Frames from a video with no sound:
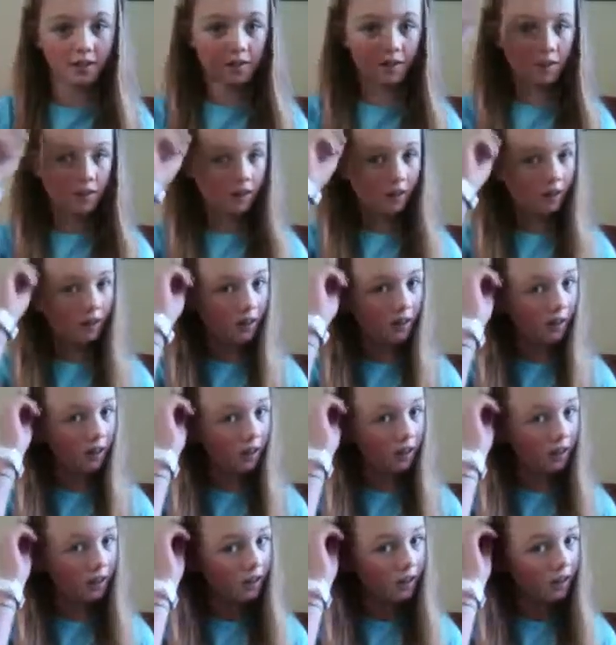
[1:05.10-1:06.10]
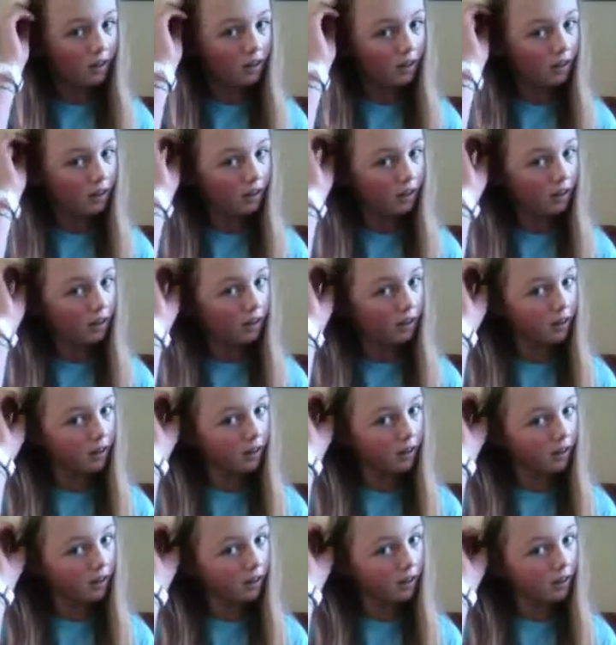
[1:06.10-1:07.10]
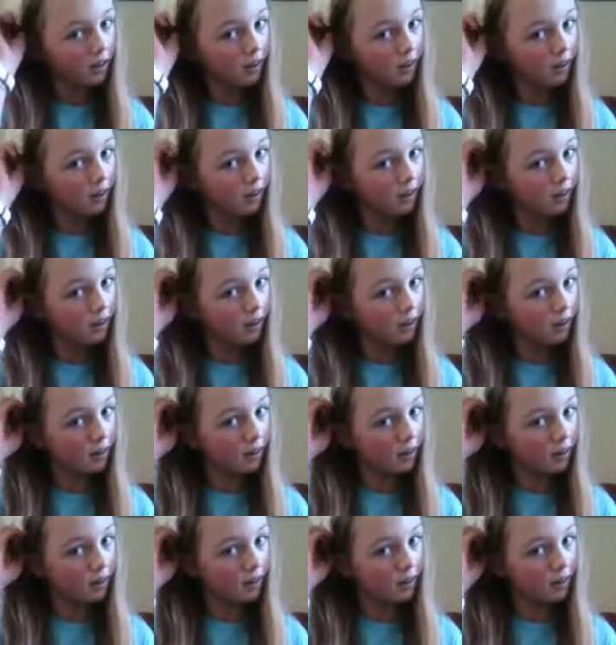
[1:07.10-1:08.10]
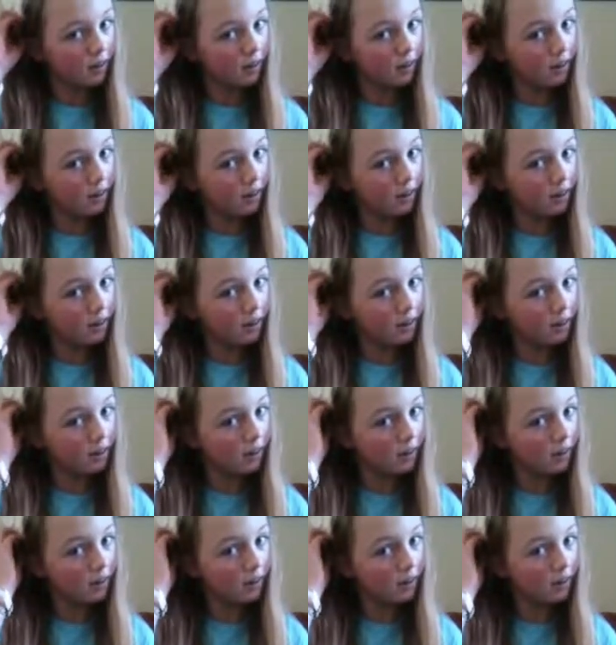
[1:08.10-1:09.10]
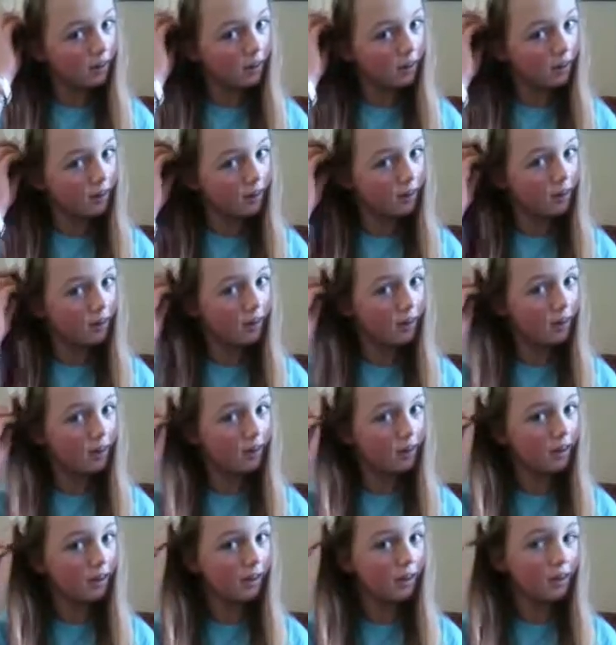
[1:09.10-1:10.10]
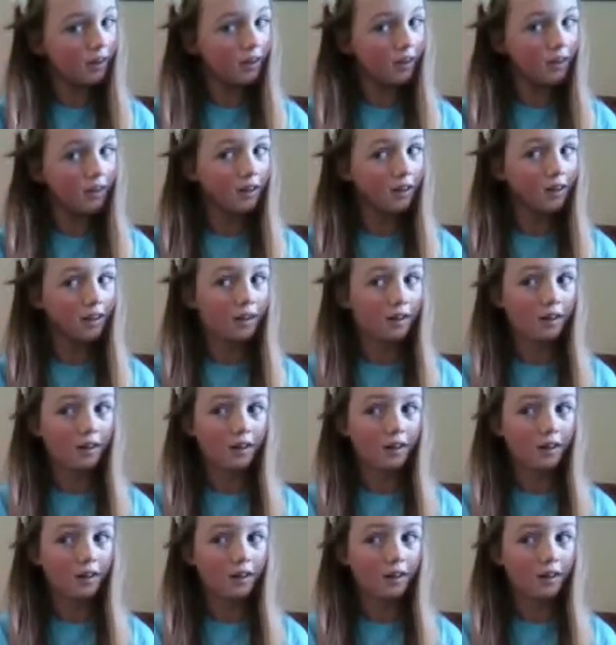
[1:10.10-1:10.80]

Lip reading: (silence)